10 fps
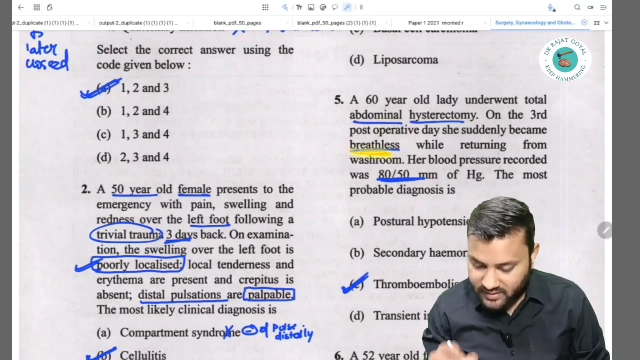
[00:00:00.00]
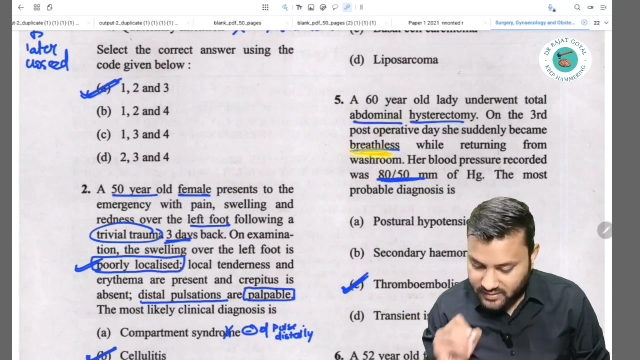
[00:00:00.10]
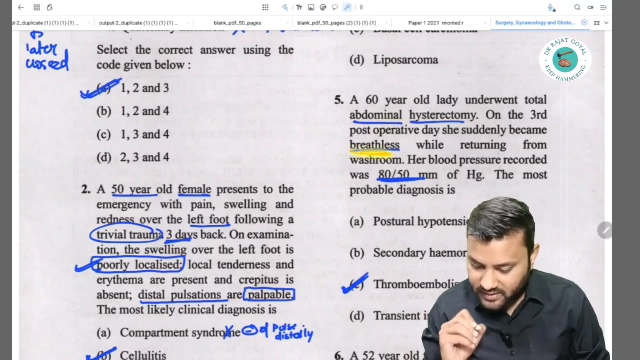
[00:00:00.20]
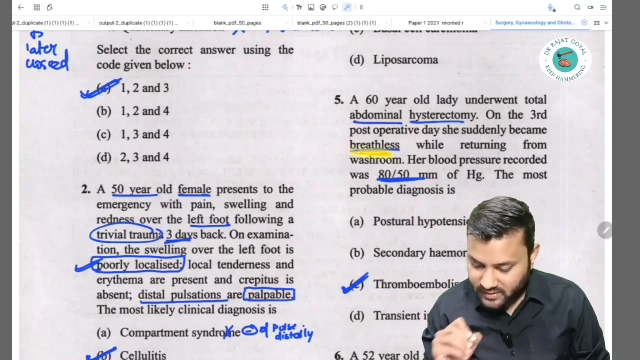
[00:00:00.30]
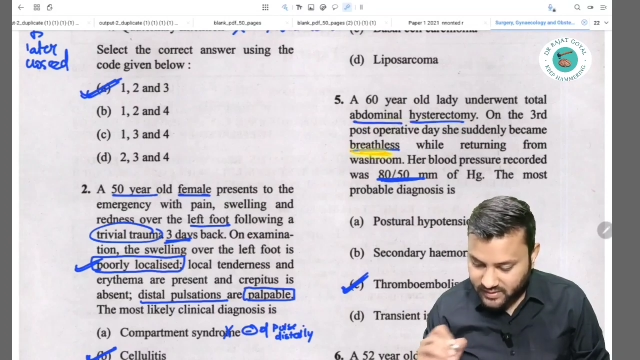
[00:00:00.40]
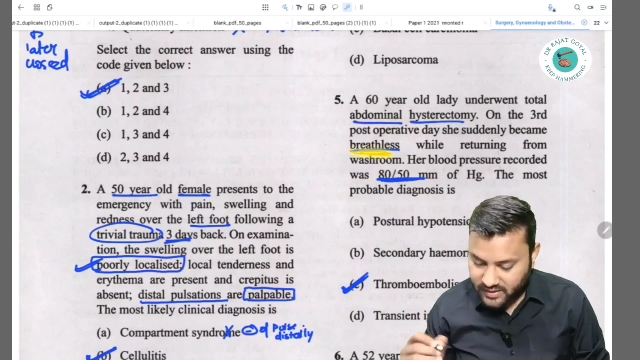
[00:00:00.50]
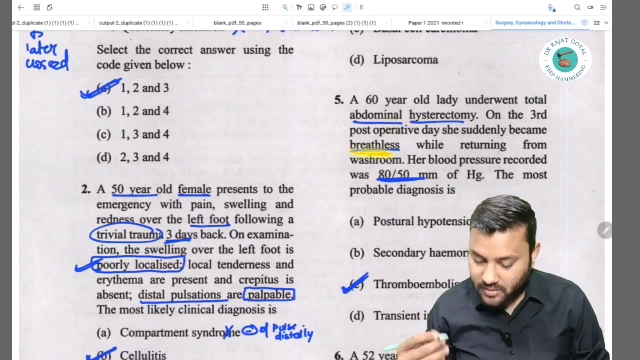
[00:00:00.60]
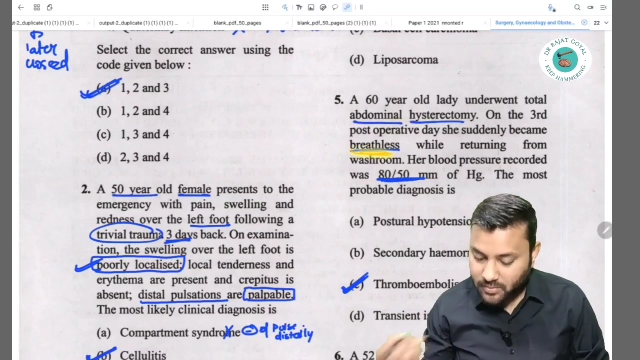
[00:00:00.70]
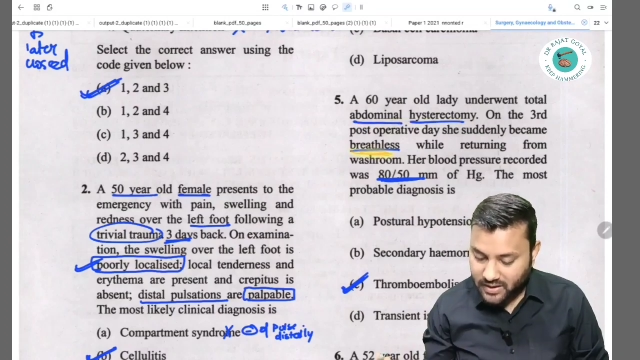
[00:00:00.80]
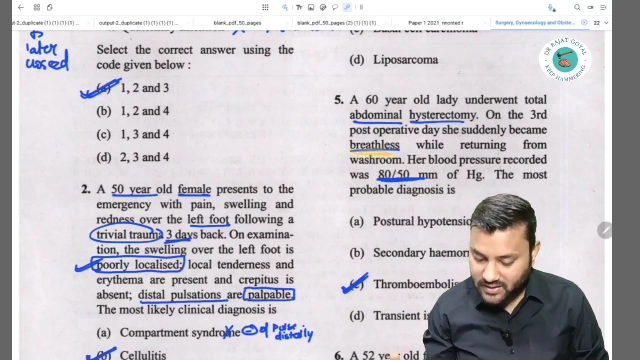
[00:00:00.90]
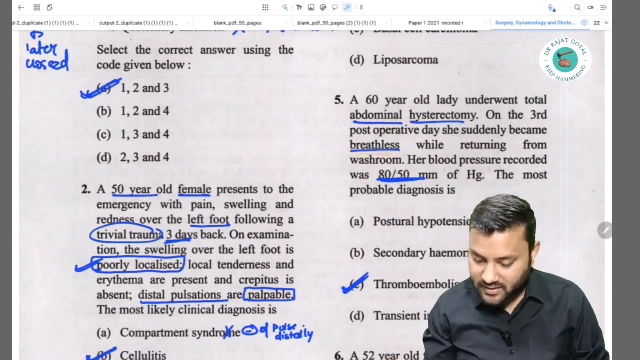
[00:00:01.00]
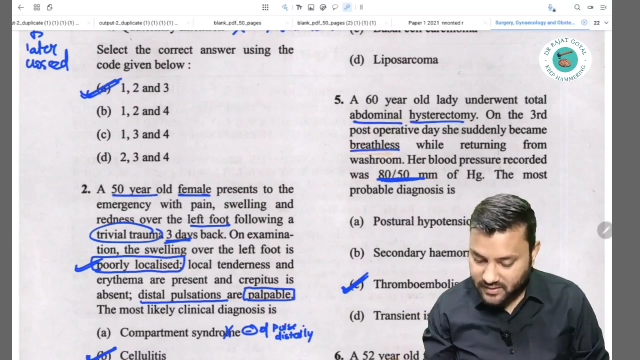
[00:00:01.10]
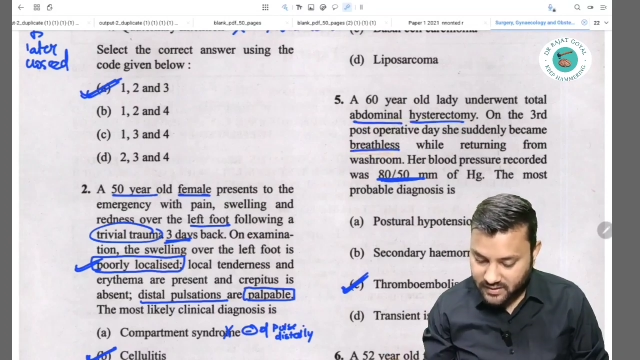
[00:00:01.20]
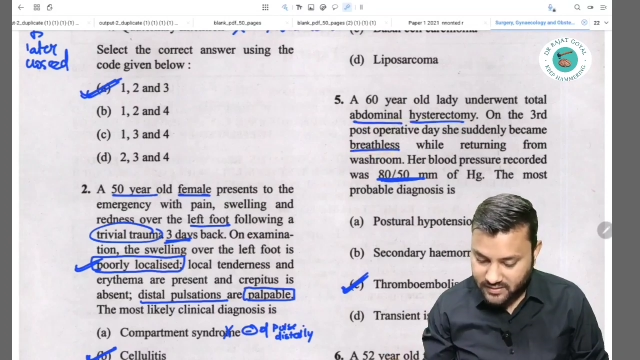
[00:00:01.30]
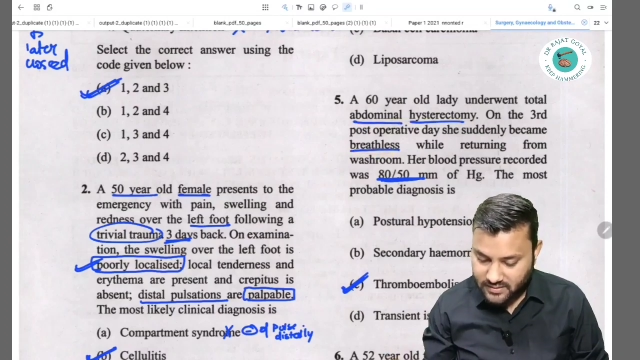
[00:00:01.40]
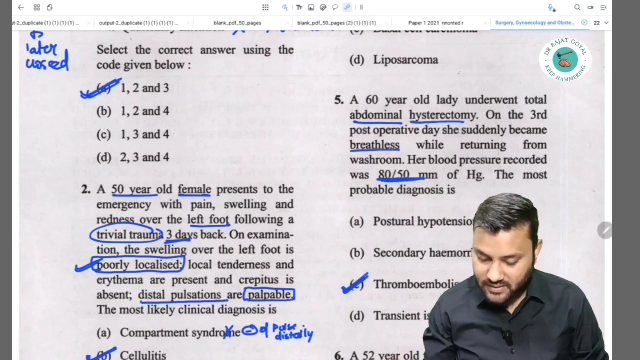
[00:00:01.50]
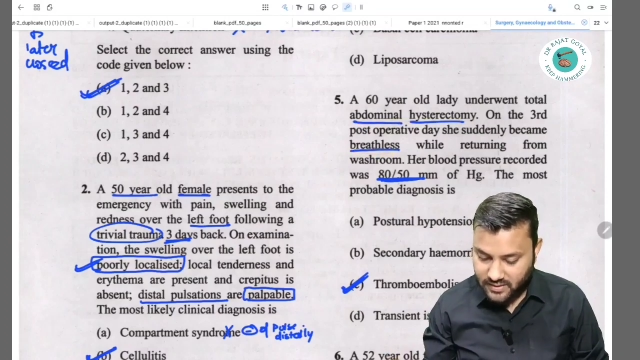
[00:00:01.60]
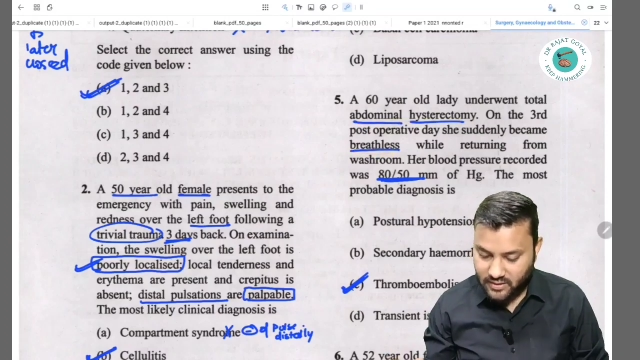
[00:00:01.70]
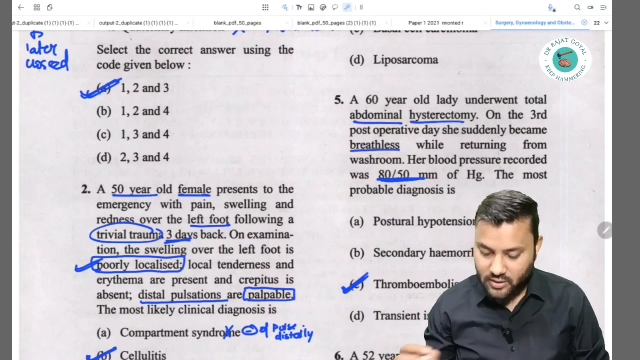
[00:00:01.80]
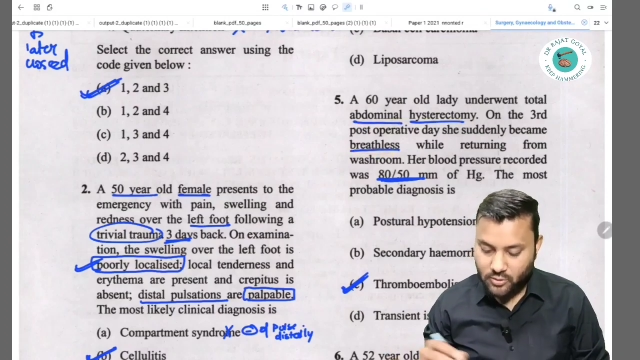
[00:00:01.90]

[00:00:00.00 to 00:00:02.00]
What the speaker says: is there, sudden breathlessness is there.